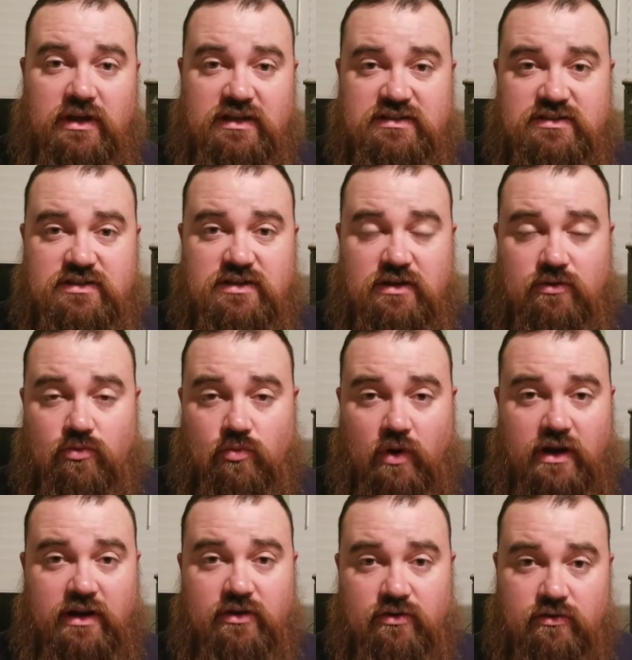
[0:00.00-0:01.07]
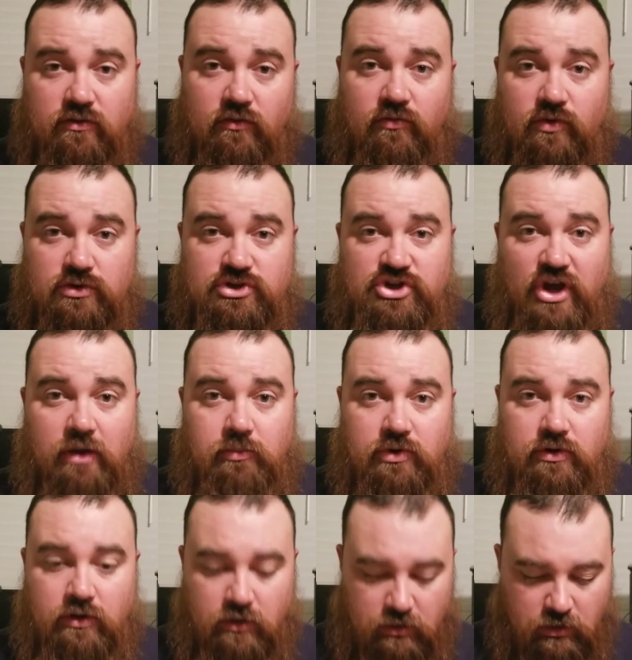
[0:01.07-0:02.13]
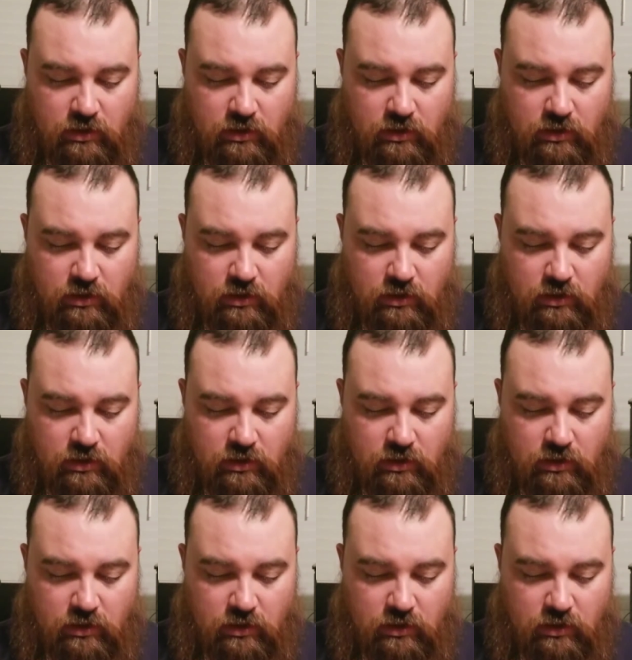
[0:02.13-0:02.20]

is right here in the first chapter.